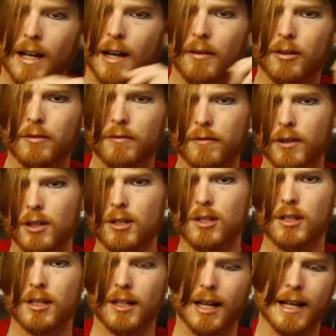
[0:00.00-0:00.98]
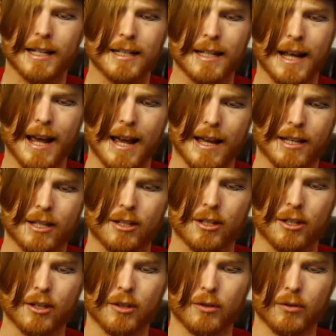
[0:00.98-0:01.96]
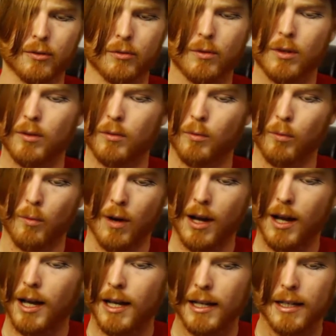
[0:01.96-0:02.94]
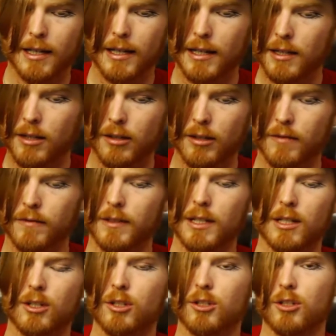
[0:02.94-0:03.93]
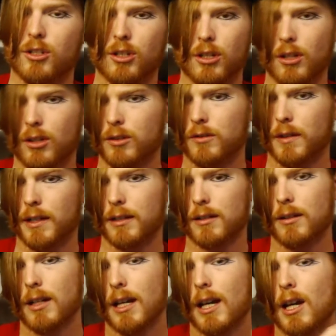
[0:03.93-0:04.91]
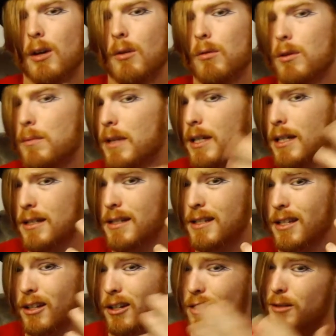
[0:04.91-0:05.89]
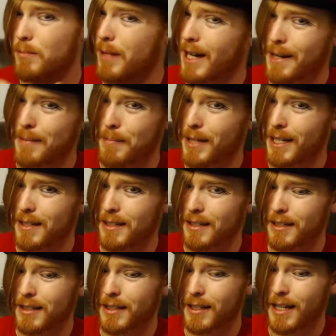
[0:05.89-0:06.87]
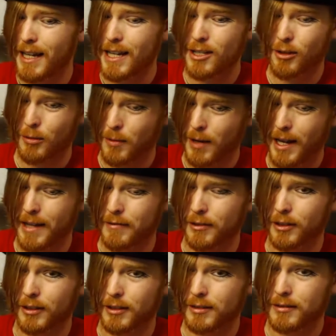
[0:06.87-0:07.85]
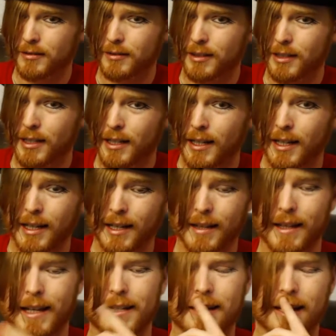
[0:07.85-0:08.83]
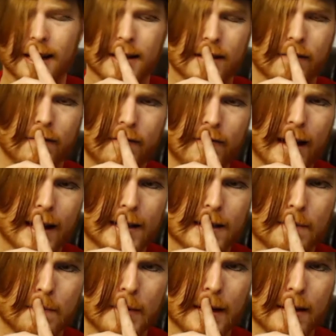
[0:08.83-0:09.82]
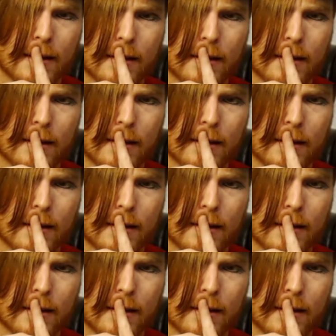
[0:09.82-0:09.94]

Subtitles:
I would first like to ask you why either of these children would be considered by me as a rival. That does vex me